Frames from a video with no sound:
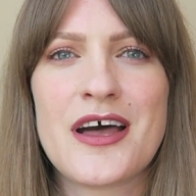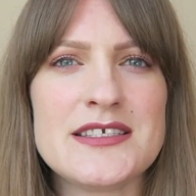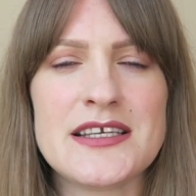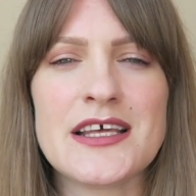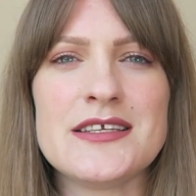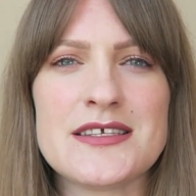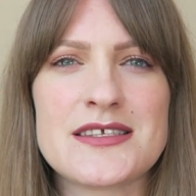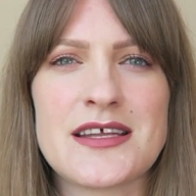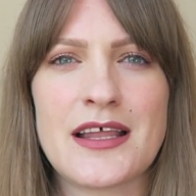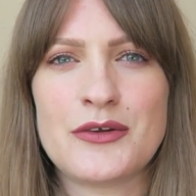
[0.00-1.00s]
I didn't
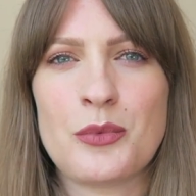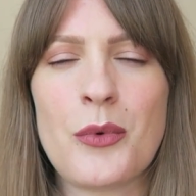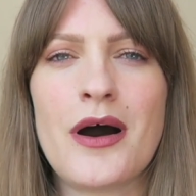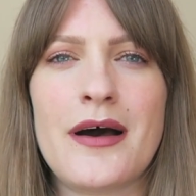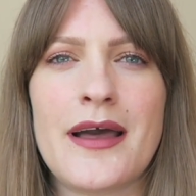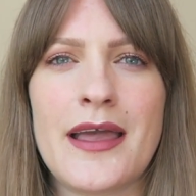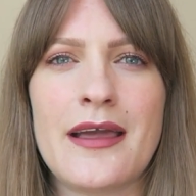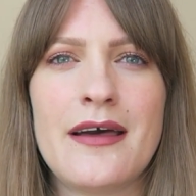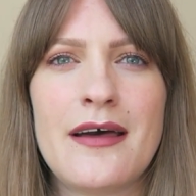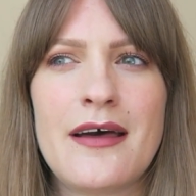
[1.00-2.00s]
understand
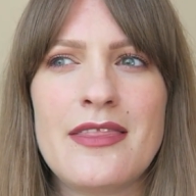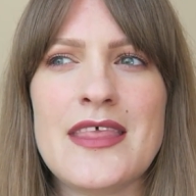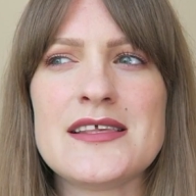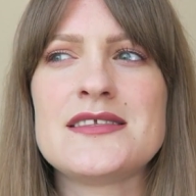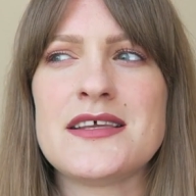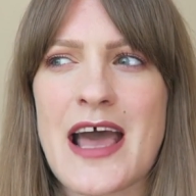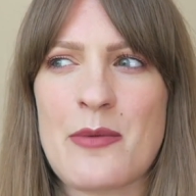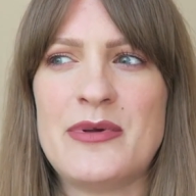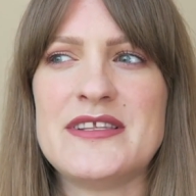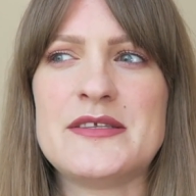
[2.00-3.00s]
why this had
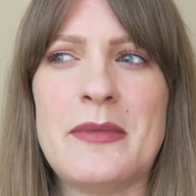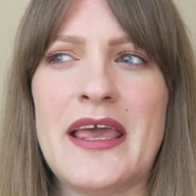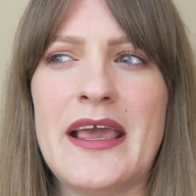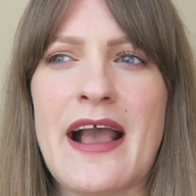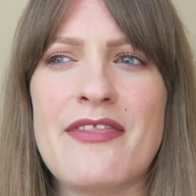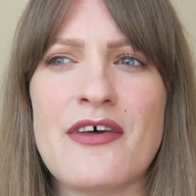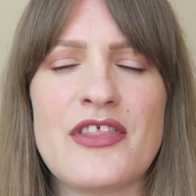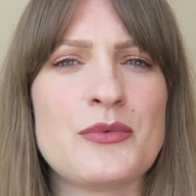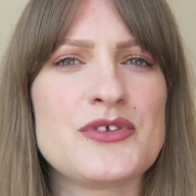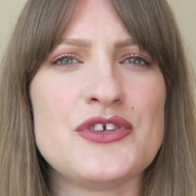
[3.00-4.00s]
happened to me and that
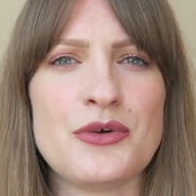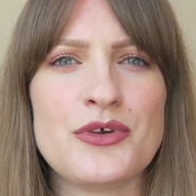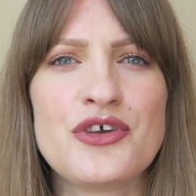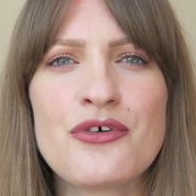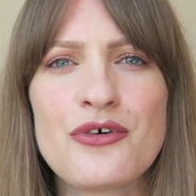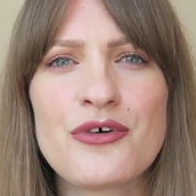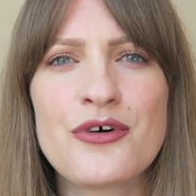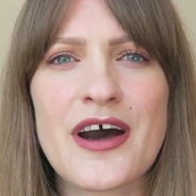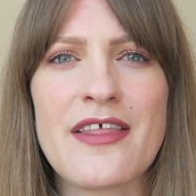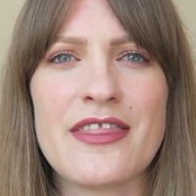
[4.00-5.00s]
there was no
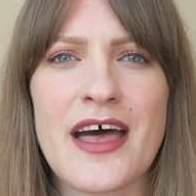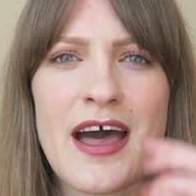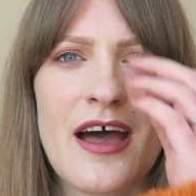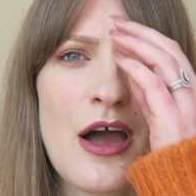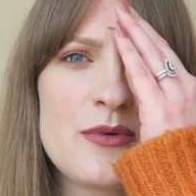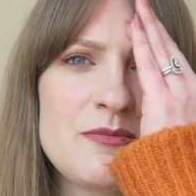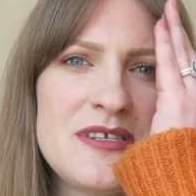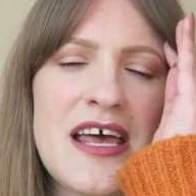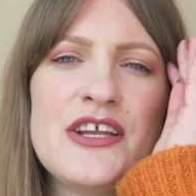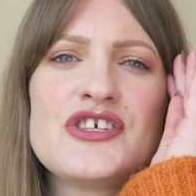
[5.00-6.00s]
cure and that I was
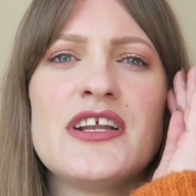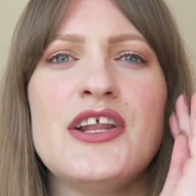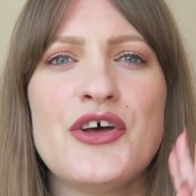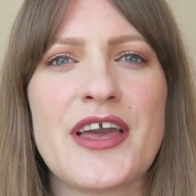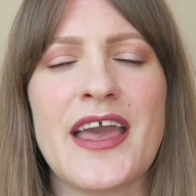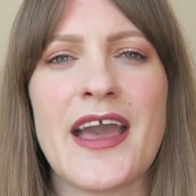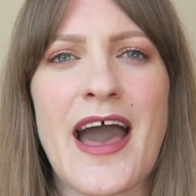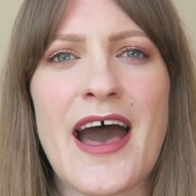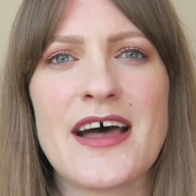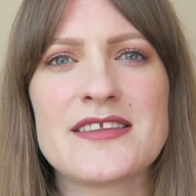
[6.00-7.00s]
potentially looking
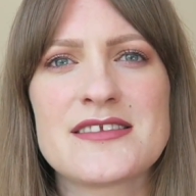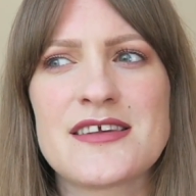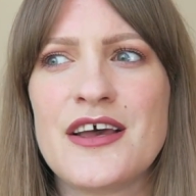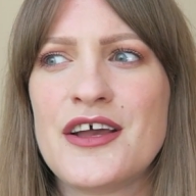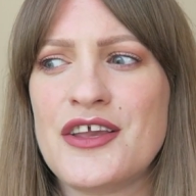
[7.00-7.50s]
at